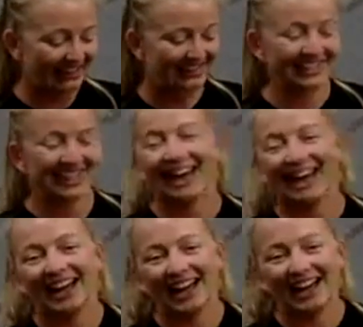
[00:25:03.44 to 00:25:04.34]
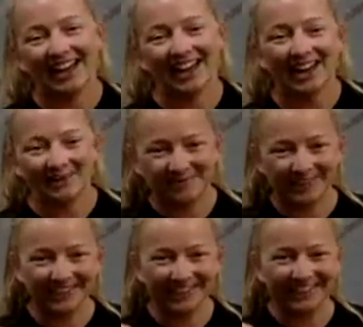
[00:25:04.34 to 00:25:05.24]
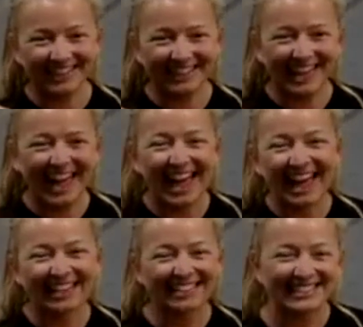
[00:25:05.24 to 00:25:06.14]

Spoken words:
time. Yes.